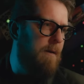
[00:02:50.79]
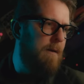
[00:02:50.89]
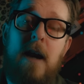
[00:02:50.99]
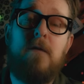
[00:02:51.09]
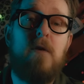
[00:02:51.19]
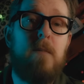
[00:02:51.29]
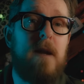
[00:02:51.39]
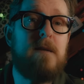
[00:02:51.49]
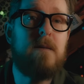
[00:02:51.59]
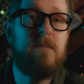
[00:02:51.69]
And if you
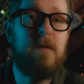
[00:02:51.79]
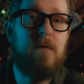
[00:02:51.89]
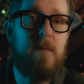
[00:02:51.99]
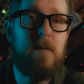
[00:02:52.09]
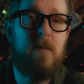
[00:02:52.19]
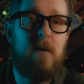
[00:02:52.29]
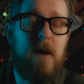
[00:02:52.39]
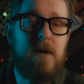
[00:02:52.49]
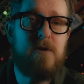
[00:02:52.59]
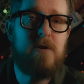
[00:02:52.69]
made something for Big Bot
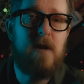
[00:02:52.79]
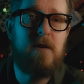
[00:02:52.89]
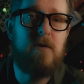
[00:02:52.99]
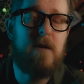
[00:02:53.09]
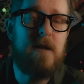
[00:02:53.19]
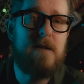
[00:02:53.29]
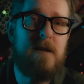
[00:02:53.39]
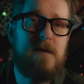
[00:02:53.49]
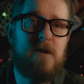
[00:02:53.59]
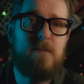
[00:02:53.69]
Bash and you're not in this
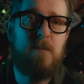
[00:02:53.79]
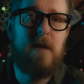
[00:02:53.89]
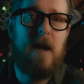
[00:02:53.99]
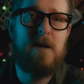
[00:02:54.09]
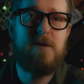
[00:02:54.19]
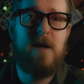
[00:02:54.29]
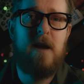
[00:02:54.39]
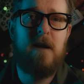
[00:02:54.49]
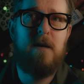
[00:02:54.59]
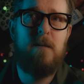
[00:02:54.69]
list, just put the
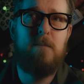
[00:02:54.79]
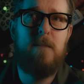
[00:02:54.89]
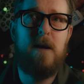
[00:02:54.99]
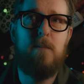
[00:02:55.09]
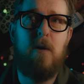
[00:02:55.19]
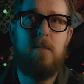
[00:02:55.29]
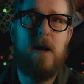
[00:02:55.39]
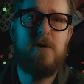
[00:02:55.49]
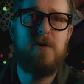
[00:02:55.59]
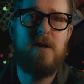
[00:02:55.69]
hashtag Big Bot
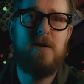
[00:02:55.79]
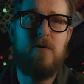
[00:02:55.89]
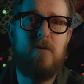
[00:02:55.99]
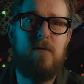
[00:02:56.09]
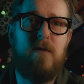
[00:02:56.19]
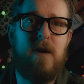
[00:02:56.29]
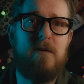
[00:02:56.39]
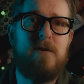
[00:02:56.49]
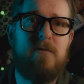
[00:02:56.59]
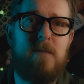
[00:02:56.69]
Bash in your
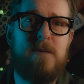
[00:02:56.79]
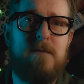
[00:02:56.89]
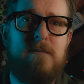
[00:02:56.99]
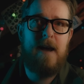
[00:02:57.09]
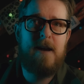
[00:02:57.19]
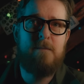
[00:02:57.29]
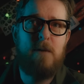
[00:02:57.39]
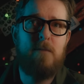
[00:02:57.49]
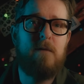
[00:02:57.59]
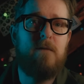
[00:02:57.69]
video description and
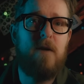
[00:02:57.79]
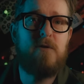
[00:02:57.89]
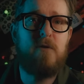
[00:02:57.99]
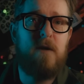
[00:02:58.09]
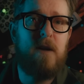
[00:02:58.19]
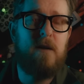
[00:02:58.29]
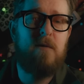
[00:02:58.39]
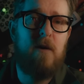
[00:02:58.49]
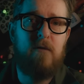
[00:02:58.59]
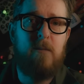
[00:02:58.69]
people can find your
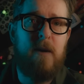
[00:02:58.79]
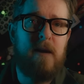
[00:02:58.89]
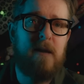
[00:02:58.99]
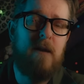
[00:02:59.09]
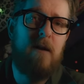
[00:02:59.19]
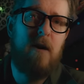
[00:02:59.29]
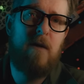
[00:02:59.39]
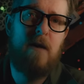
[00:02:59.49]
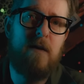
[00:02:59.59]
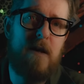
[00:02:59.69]
video off the back of
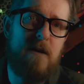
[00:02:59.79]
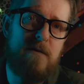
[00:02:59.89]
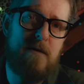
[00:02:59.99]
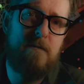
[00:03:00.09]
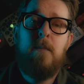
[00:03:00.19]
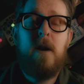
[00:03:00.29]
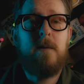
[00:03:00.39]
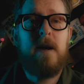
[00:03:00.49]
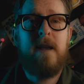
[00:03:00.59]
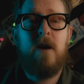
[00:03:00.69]
our videos. But I'm
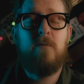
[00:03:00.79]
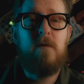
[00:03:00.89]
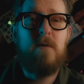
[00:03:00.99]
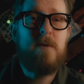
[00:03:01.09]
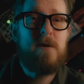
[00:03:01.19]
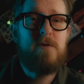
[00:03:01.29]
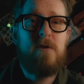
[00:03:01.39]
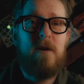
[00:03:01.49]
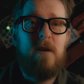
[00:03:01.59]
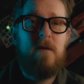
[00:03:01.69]
going to get on with it because
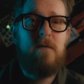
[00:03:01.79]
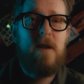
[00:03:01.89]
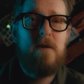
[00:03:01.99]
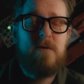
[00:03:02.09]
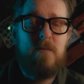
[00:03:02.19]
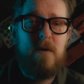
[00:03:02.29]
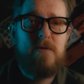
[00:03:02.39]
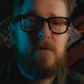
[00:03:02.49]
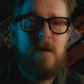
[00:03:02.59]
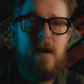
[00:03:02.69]
you've got a lot of videos to
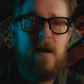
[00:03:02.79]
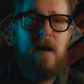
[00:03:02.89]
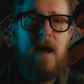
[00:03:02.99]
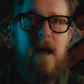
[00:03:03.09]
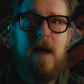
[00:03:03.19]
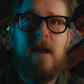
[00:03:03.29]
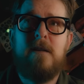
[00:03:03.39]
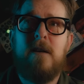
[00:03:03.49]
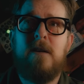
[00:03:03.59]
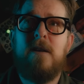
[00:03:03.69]
watch uh,
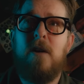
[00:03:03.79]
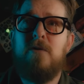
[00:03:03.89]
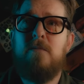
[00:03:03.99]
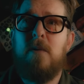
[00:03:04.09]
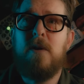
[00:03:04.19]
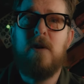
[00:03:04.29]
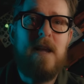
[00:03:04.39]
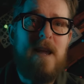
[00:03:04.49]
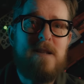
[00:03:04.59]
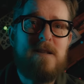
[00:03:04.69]
and uh, you know, you've probably got
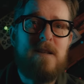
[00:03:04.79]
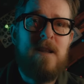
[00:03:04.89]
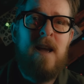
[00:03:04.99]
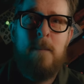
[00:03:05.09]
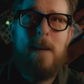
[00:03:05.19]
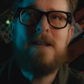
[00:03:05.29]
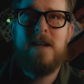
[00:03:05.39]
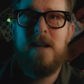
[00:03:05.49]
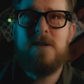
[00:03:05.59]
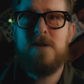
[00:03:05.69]
kids, and
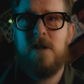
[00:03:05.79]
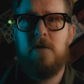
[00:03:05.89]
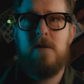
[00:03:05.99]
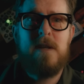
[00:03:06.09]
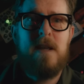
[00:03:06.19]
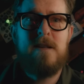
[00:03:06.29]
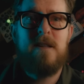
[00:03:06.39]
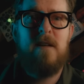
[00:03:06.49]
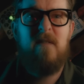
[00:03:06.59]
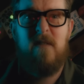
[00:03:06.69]
basically just tell those kids
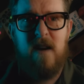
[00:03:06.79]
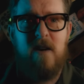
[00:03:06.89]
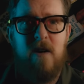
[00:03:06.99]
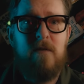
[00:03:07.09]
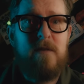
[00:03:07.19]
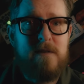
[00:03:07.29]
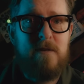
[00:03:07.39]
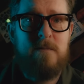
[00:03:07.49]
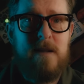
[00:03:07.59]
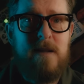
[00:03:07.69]
to f*** off
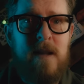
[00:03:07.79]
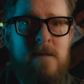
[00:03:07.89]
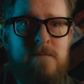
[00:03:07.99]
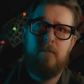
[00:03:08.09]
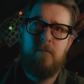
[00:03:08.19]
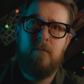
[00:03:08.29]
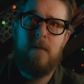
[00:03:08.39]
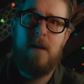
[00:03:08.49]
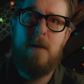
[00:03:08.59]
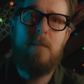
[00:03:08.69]
until Monday.
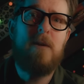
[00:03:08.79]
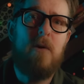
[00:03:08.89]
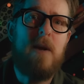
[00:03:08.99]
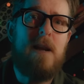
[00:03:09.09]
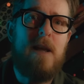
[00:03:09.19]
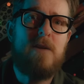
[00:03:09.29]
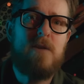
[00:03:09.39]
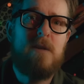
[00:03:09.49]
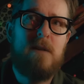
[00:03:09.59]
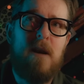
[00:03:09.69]
Maybe do it in a
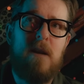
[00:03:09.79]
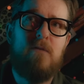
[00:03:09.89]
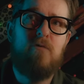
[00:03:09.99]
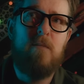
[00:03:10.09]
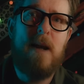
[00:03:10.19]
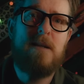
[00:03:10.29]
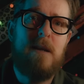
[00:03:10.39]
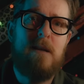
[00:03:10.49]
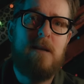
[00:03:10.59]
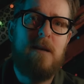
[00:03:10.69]
less kind of
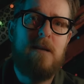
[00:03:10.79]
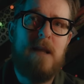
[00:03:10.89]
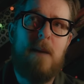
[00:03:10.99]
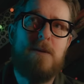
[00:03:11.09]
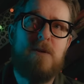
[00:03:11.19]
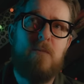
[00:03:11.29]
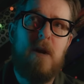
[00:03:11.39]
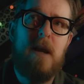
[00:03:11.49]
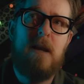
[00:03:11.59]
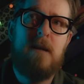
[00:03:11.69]
traumatic, damaging
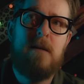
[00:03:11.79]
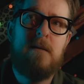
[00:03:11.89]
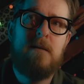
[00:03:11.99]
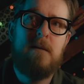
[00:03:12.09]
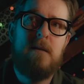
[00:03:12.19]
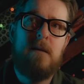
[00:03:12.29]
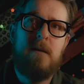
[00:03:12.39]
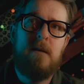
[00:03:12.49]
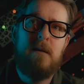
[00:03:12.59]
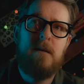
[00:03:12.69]
way.
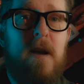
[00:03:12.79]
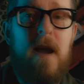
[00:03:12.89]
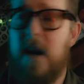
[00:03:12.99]
Uh,